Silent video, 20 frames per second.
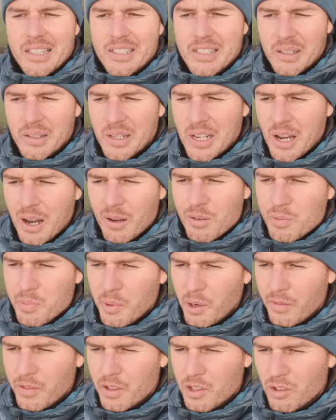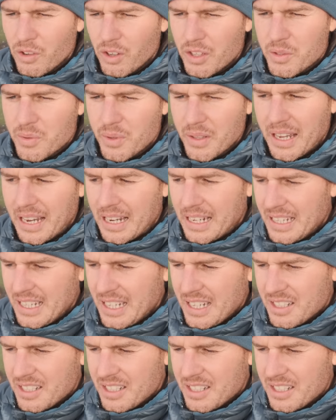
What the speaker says: So I'm sport for choice with that.